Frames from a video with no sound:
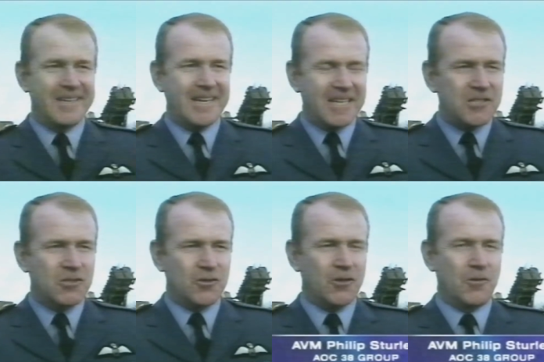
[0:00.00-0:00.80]
It
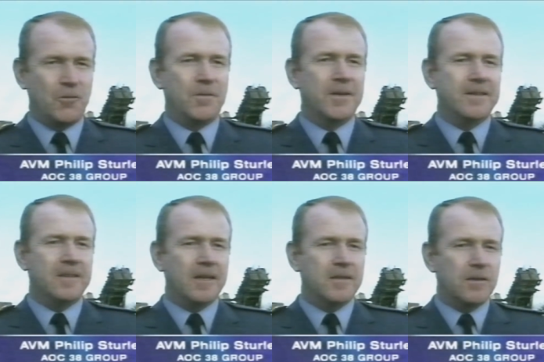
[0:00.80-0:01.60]
is true
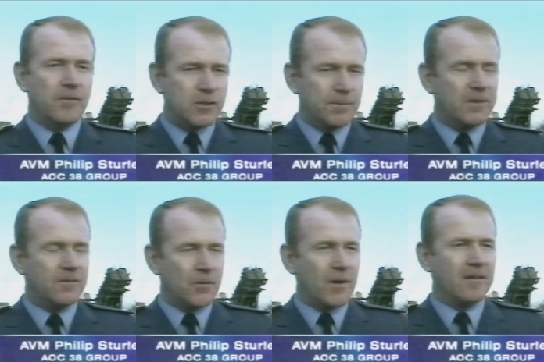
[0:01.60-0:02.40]
that the regiment
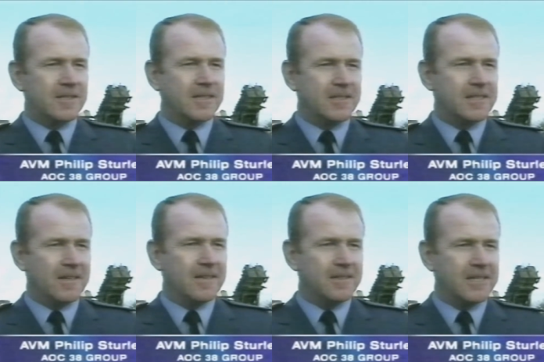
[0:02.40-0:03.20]
throughout its,
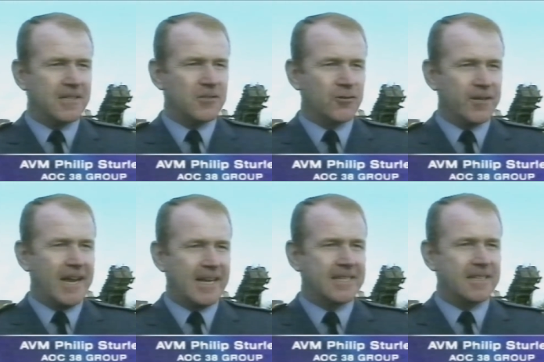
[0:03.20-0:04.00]
its
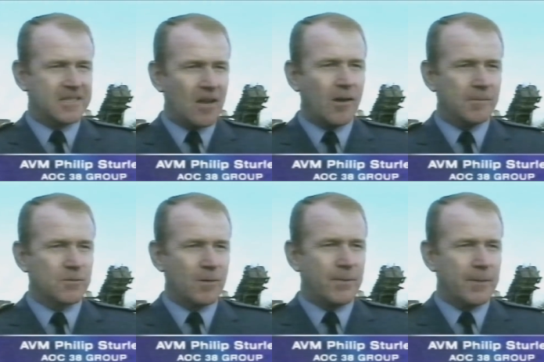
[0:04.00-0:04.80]
history has had
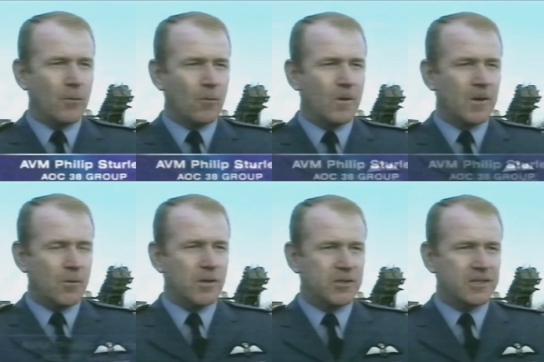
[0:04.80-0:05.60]
times when people
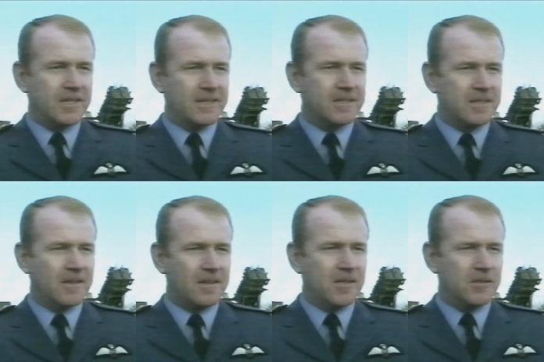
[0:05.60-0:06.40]
questioned its, uh,
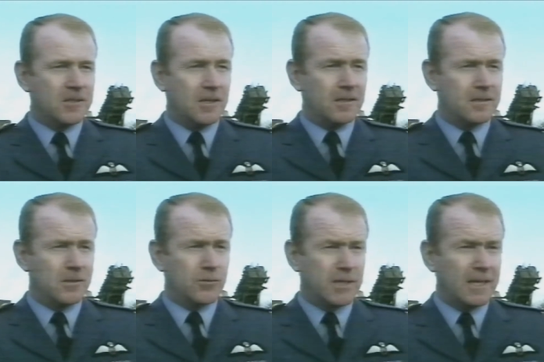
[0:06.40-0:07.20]
its,
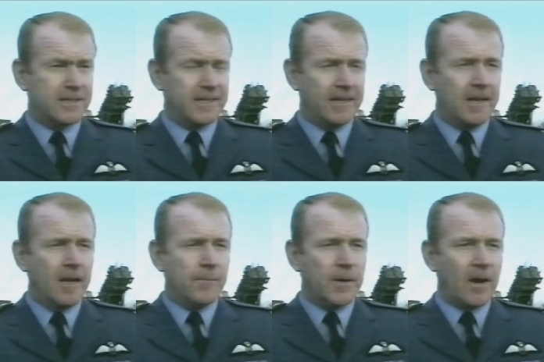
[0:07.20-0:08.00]
its utility.
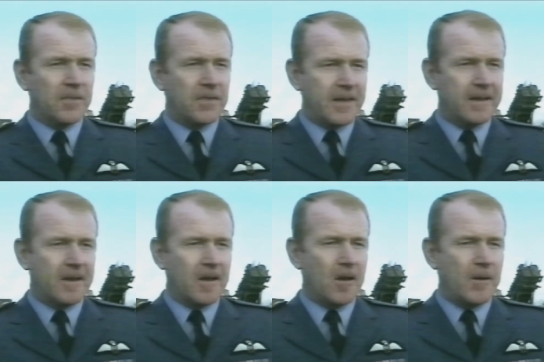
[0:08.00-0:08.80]
But I think
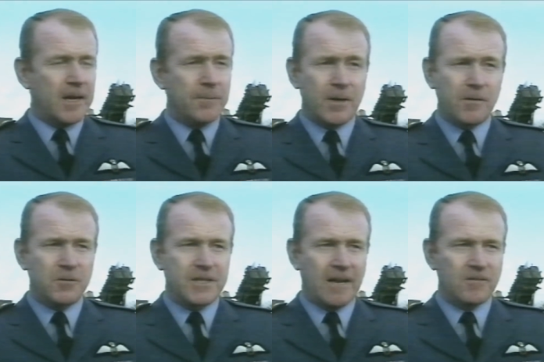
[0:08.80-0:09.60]
uh, anybody who
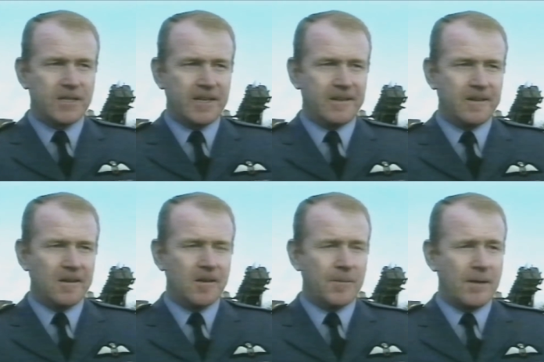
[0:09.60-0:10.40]
was doubting,
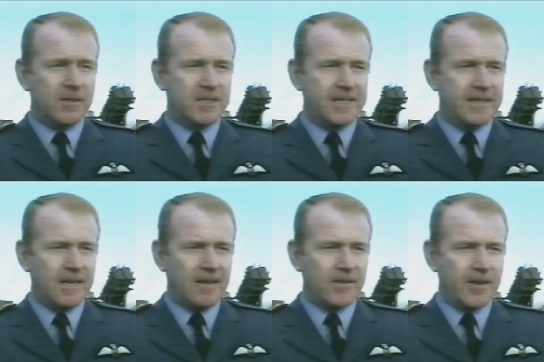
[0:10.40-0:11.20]
um, having seen
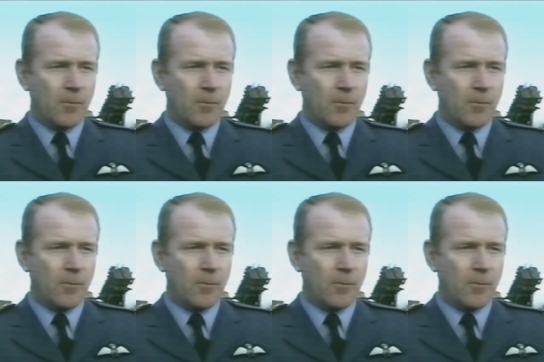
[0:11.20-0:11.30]
how they